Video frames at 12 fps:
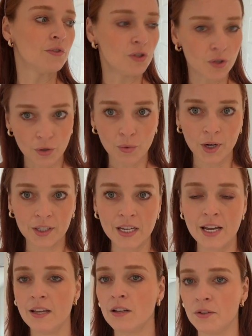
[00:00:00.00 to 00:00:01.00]
do your work
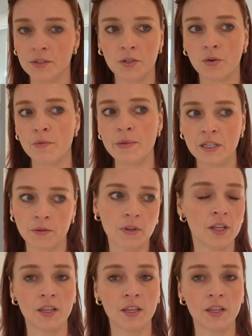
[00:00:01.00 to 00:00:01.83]
day, close the door, be done with it,